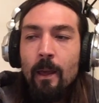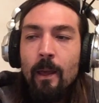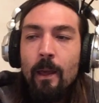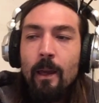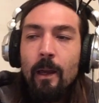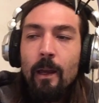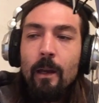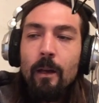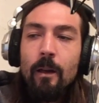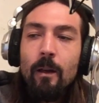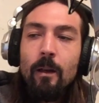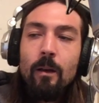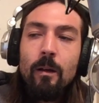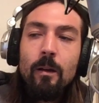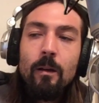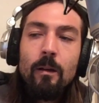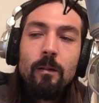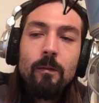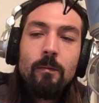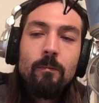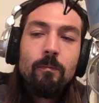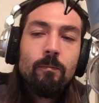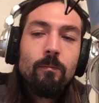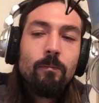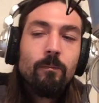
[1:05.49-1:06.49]
And
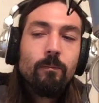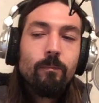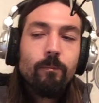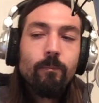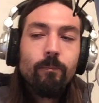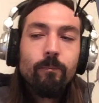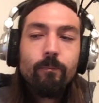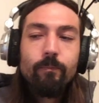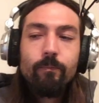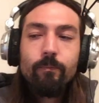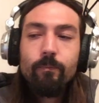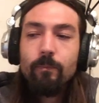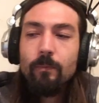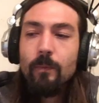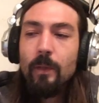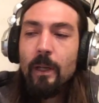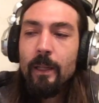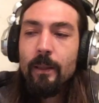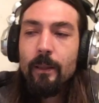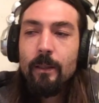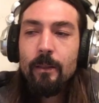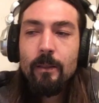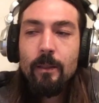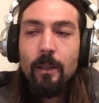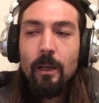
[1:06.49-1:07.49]

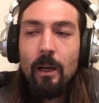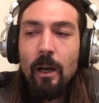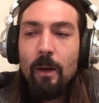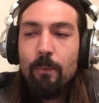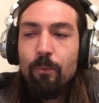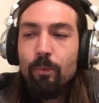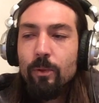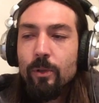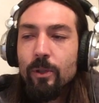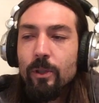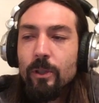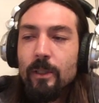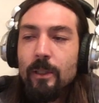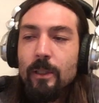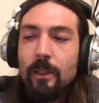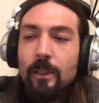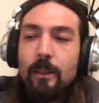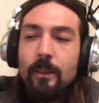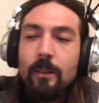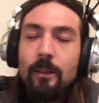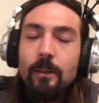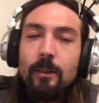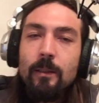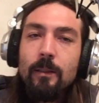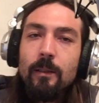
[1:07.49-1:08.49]
at the top, we're just
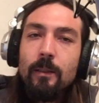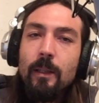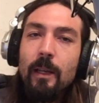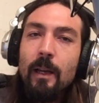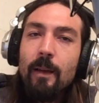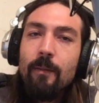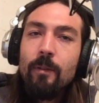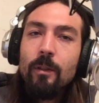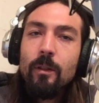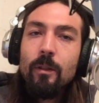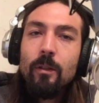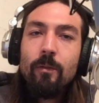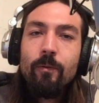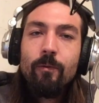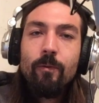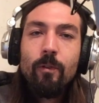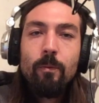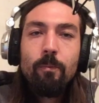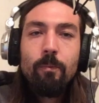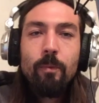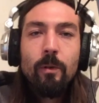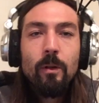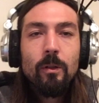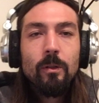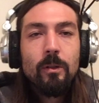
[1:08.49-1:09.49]
gonna have a little
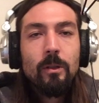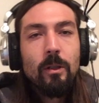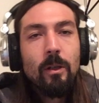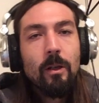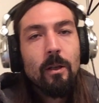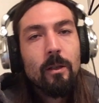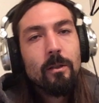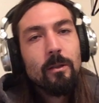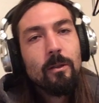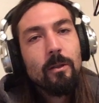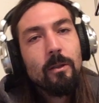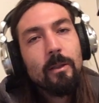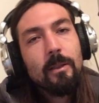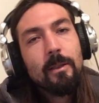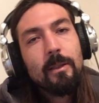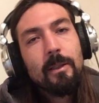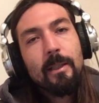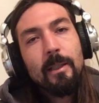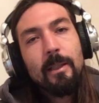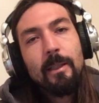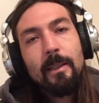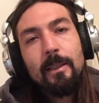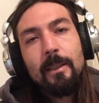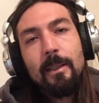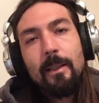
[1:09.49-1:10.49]
football talk. So let's
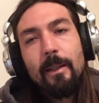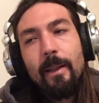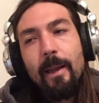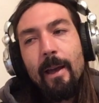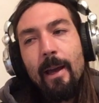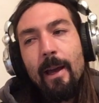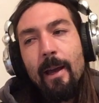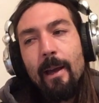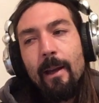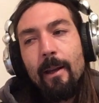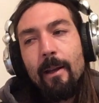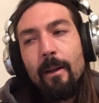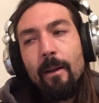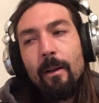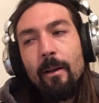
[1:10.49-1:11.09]
get into that.